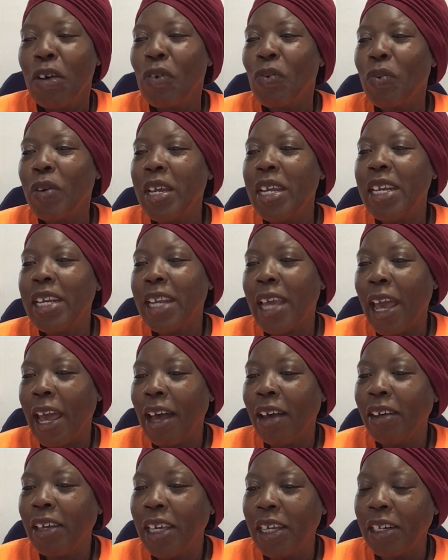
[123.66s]
we
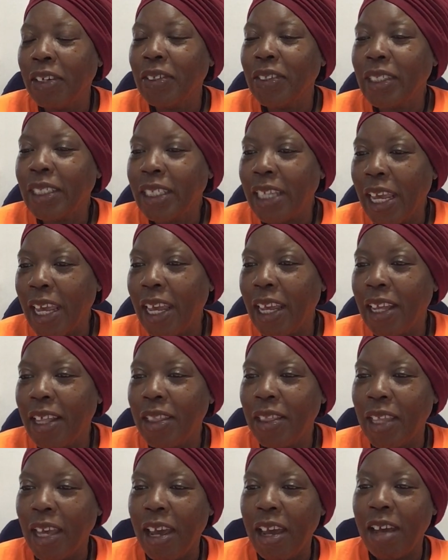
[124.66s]
now
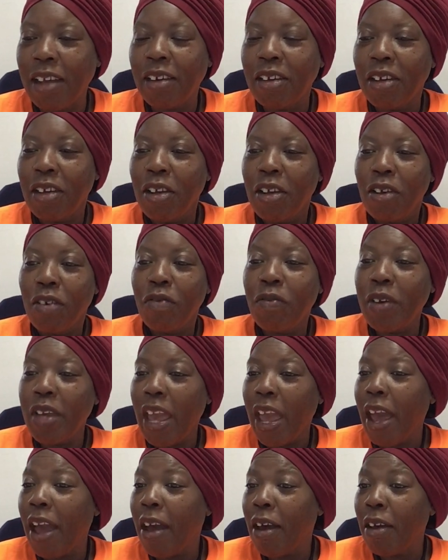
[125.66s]
understand that we
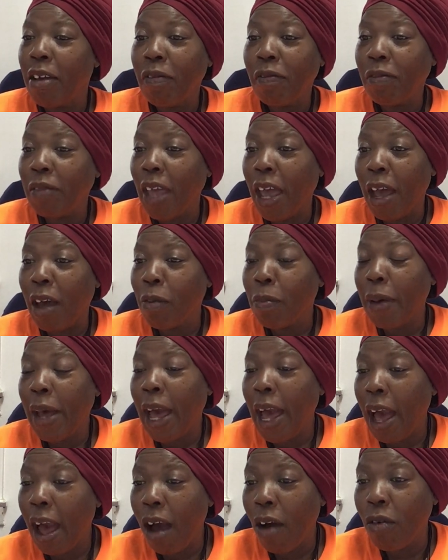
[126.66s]
have our
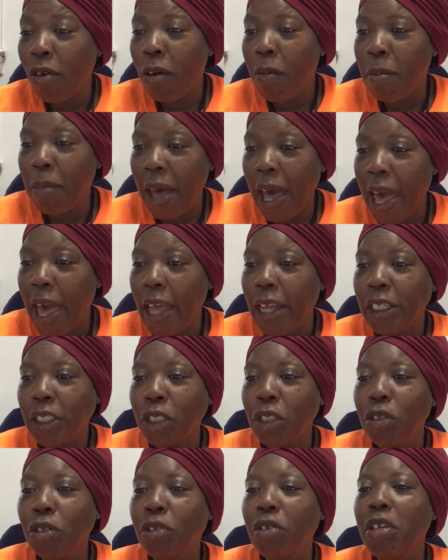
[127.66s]
power back
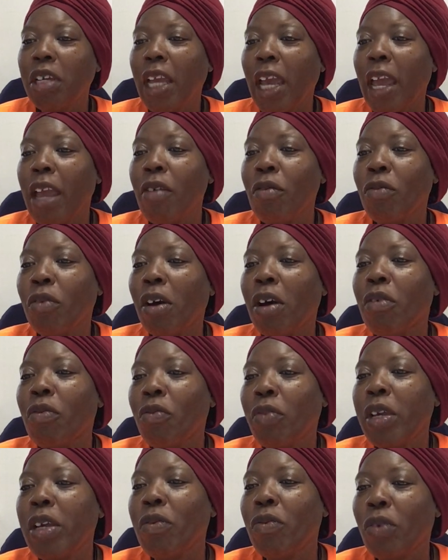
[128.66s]
to create what
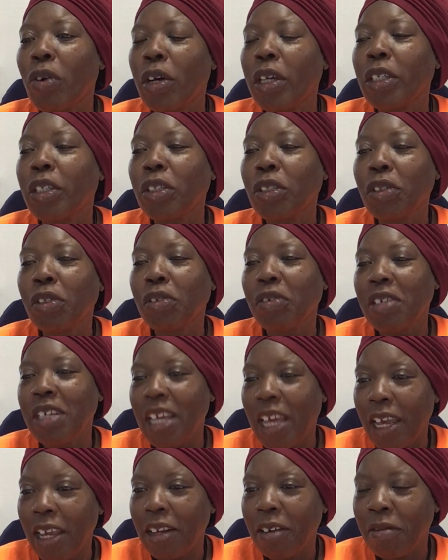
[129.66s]
we want to
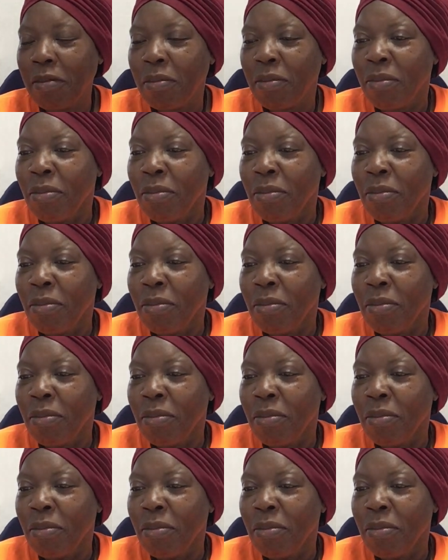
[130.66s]
create.